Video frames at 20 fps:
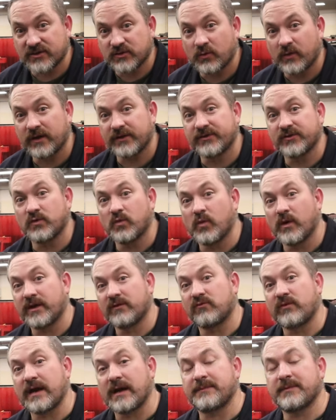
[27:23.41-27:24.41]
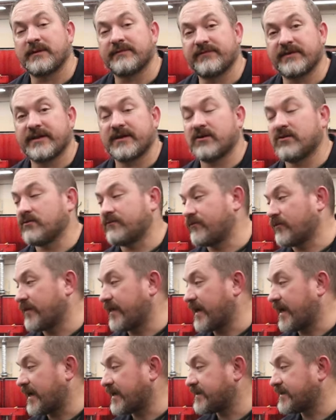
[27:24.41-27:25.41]
so I'll do one wrap-up video for
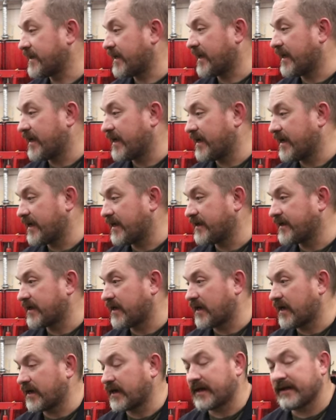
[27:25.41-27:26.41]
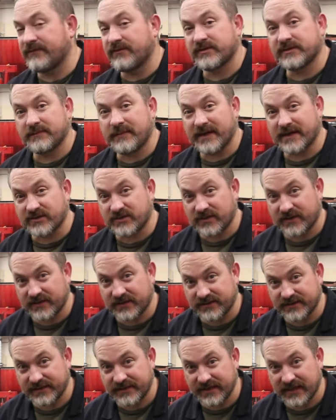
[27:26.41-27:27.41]
that and uh, give you some extra
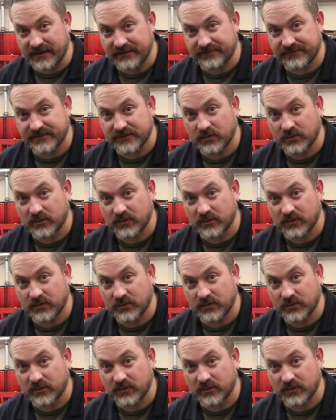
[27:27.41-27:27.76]
little stuff.